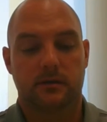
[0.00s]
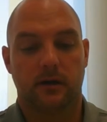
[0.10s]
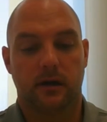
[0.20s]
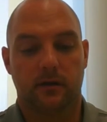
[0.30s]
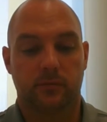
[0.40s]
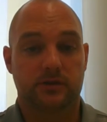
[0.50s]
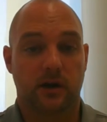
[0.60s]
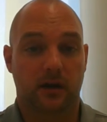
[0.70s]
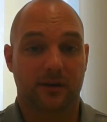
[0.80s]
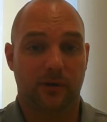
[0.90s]
we're
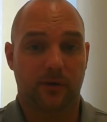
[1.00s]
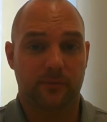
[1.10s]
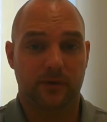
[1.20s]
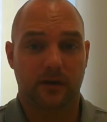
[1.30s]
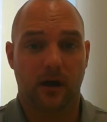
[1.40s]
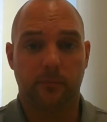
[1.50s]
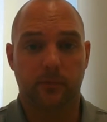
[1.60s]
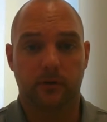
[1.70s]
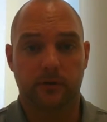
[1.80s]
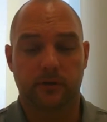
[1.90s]
talking about being
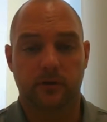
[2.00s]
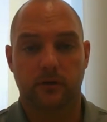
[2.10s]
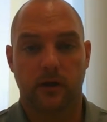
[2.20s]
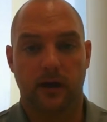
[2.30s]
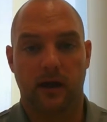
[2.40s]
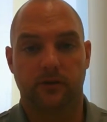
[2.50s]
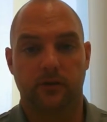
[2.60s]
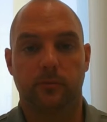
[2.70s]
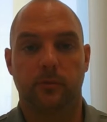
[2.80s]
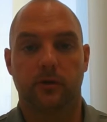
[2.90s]
humble and having
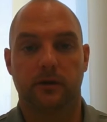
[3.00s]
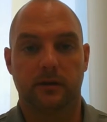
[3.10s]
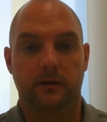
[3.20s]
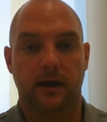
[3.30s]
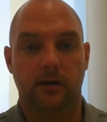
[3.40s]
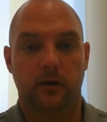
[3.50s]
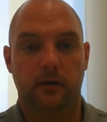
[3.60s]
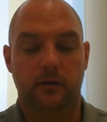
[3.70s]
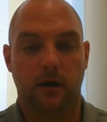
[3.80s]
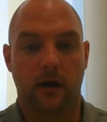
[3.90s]
humility
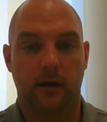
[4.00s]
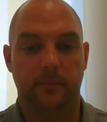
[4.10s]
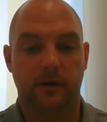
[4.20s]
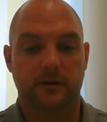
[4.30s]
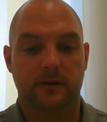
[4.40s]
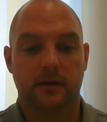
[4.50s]
later, but